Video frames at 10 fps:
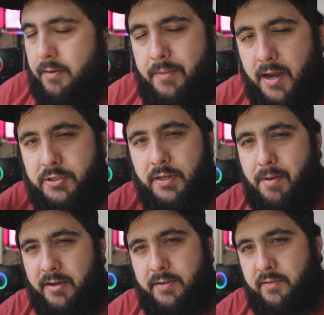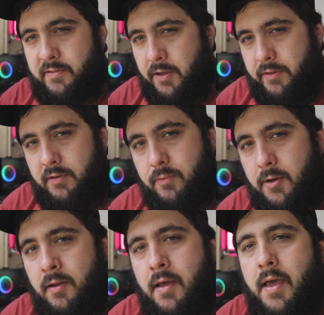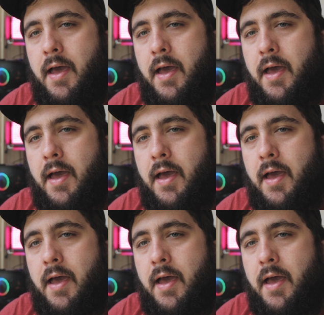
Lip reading: and I'm actually about to sell this one,